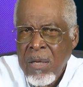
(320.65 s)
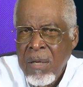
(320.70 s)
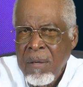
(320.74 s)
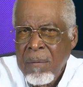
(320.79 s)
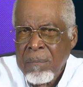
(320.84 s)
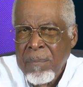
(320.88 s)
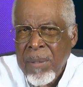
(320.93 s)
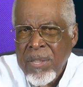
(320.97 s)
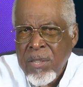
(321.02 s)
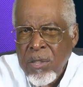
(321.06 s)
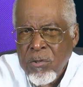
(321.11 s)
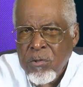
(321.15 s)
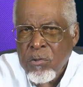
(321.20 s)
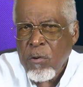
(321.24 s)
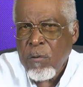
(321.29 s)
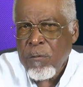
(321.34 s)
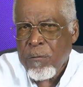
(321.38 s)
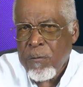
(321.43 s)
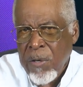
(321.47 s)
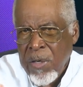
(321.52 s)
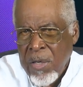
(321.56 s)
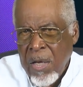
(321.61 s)
But the
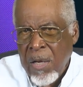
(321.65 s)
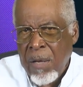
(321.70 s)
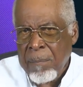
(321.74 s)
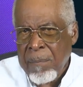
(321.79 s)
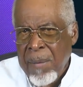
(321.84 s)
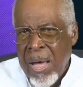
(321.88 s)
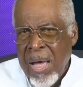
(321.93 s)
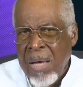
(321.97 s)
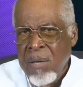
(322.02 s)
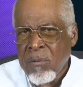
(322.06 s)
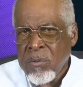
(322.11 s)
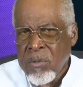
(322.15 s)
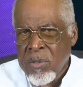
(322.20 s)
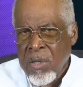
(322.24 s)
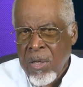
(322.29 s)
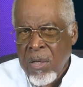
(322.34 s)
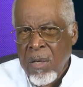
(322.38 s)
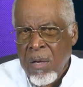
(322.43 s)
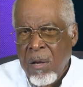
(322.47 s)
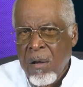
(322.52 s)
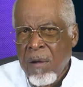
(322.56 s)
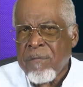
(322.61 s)
truth will come out
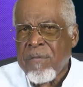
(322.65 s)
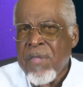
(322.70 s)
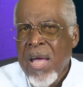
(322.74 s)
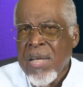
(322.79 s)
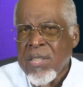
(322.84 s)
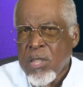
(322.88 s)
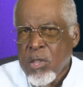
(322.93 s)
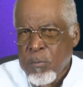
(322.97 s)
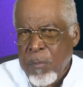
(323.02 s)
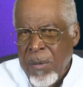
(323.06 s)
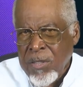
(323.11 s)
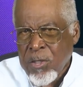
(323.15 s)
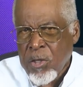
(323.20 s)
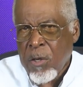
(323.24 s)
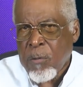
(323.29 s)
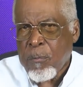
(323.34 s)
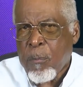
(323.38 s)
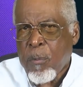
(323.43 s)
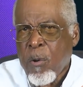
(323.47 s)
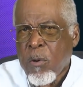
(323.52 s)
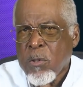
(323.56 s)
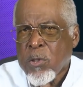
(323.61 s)
of that special
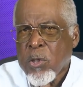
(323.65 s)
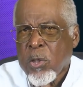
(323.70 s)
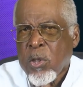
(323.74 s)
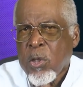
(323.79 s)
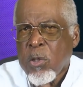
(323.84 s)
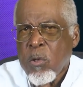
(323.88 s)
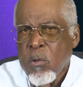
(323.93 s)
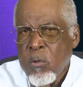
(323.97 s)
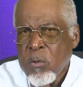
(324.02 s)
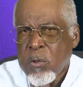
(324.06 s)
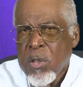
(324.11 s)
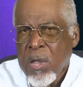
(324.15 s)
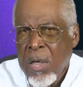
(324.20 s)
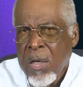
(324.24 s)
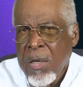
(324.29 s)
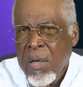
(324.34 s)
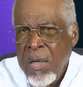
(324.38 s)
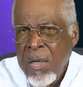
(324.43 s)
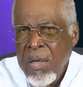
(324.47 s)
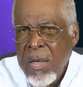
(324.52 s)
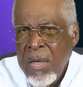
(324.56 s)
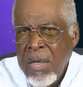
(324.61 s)
prosecutor
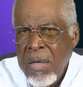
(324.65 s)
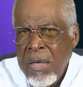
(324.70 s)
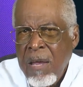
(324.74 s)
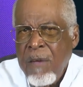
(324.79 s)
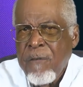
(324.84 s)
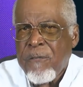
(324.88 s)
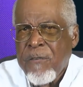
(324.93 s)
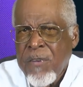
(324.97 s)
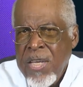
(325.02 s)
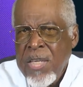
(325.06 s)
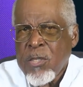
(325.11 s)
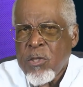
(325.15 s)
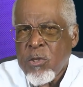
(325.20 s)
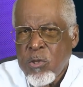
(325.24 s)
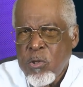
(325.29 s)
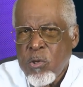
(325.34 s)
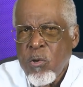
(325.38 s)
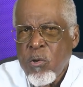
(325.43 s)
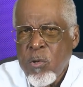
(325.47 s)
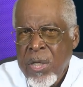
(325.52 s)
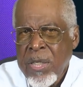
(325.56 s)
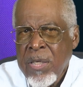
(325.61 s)
if he is
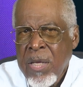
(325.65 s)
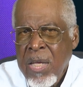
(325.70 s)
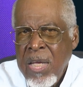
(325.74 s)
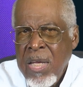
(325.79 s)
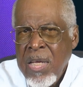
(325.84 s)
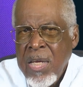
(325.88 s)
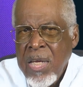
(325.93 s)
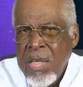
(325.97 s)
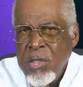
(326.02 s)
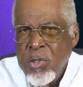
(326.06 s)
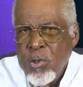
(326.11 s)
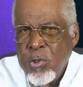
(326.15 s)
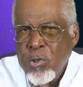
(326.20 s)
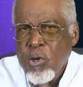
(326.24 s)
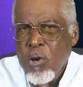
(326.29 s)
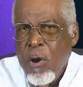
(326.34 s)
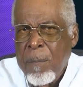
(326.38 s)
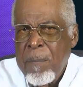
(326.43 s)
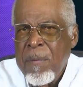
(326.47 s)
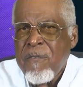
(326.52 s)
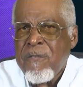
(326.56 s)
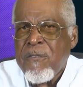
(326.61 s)
doing his
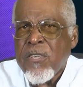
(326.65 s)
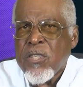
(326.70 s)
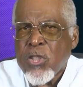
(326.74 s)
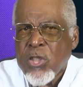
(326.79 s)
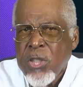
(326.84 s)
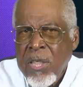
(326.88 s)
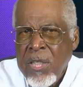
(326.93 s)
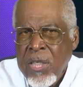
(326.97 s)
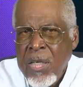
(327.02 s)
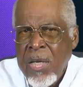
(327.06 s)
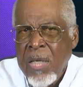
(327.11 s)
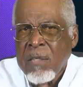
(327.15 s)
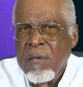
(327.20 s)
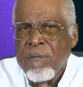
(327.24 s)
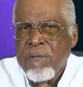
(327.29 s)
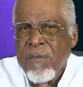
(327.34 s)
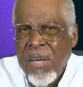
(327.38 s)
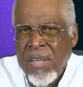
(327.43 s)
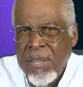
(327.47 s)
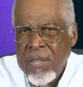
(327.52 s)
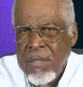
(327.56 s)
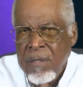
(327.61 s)
job efficiently and
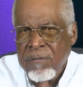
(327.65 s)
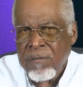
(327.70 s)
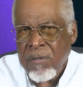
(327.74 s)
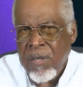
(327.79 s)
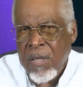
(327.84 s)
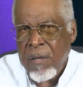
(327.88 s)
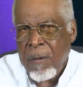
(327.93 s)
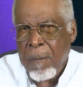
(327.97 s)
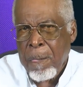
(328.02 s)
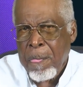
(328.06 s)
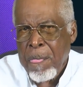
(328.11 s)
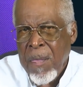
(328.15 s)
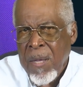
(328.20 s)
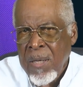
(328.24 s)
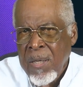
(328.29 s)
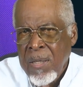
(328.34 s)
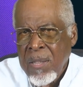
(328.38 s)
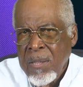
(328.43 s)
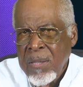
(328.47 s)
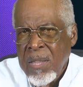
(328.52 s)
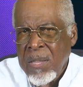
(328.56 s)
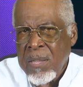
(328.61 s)
effectively.
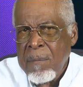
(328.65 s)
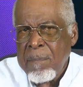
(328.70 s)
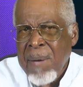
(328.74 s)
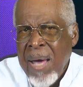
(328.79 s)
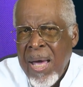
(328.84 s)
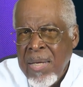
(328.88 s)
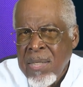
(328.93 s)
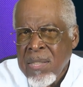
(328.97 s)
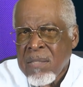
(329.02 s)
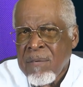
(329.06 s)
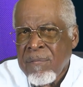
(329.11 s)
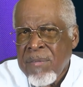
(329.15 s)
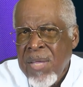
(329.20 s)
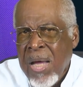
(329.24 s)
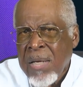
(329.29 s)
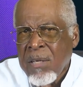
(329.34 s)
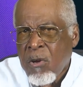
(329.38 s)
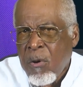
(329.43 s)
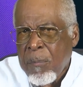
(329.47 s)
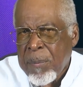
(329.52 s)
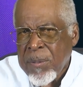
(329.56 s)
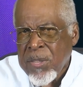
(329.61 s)
The demise of that
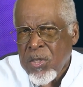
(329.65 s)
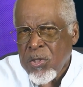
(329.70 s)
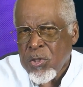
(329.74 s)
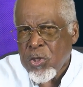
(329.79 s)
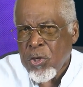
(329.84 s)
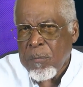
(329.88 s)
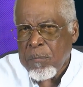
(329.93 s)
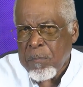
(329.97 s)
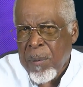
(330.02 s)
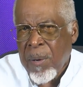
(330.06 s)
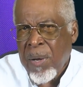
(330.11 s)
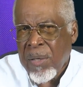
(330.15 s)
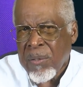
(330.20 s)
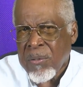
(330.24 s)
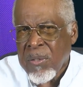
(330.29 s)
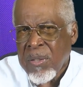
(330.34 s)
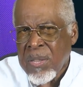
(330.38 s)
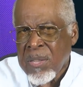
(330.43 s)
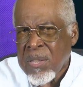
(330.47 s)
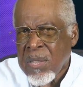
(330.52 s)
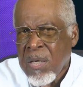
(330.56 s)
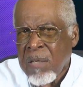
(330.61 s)
opposition
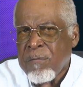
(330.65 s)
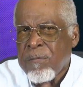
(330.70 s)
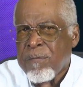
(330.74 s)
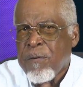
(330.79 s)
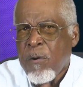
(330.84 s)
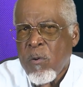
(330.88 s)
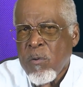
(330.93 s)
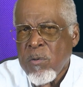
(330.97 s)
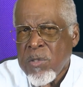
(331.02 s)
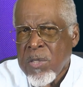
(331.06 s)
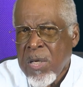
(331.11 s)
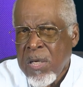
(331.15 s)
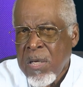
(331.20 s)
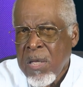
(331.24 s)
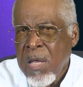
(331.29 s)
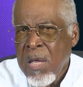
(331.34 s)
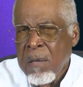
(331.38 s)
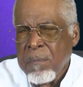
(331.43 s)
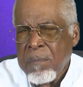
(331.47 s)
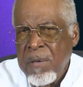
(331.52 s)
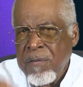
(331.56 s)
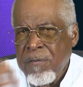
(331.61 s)
party is unfolding
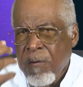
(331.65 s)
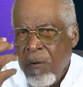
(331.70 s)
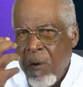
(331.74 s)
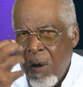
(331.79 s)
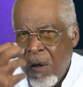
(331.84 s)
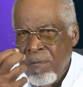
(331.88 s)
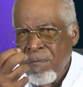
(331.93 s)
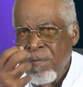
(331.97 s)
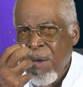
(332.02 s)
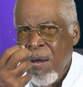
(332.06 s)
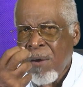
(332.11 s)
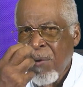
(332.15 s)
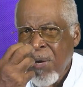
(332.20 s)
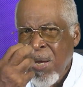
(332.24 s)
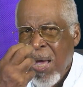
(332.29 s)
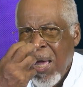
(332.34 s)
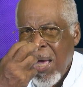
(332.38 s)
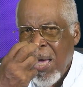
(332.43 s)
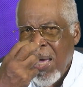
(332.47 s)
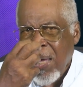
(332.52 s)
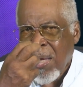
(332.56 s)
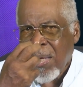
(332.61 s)
before our very
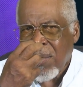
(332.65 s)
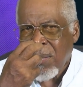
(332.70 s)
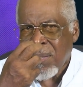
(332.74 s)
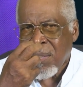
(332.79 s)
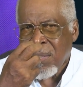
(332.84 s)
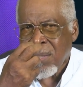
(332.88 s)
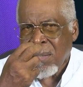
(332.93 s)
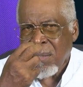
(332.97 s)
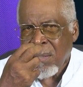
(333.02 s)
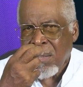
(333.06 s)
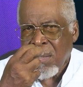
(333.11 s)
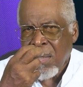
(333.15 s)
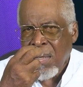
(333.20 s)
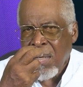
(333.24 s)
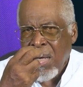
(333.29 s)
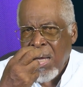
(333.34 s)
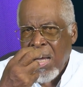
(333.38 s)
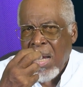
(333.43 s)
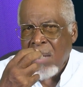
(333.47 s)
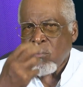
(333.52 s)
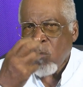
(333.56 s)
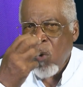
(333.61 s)
eyes.
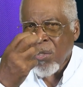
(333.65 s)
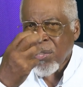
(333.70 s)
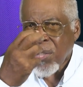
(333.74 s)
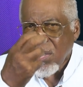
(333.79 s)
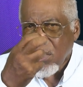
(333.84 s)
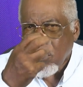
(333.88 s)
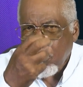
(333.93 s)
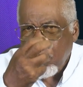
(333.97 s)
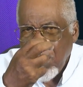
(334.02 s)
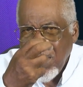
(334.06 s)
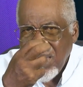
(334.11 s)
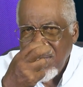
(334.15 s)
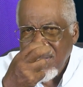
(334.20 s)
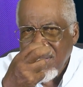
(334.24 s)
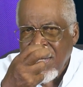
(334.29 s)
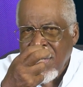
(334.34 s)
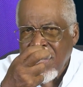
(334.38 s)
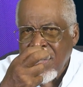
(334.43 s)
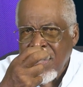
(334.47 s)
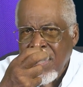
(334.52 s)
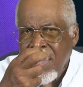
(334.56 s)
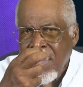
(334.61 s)
And what is pleasing